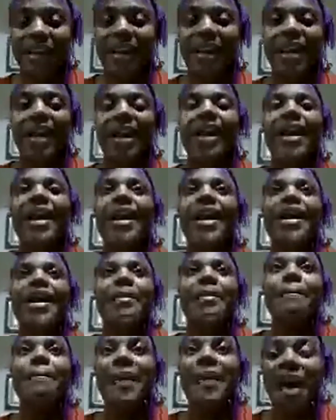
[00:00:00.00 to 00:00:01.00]
and
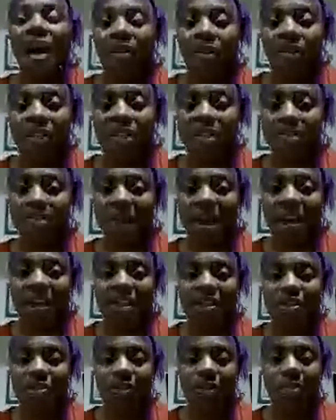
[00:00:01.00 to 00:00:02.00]
balance back to the
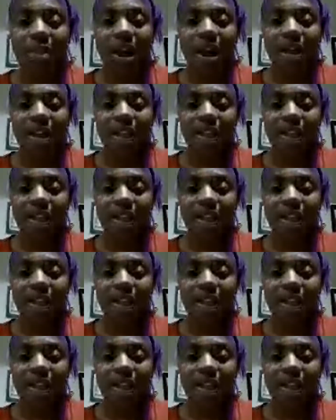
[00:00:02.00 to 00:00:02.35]
body.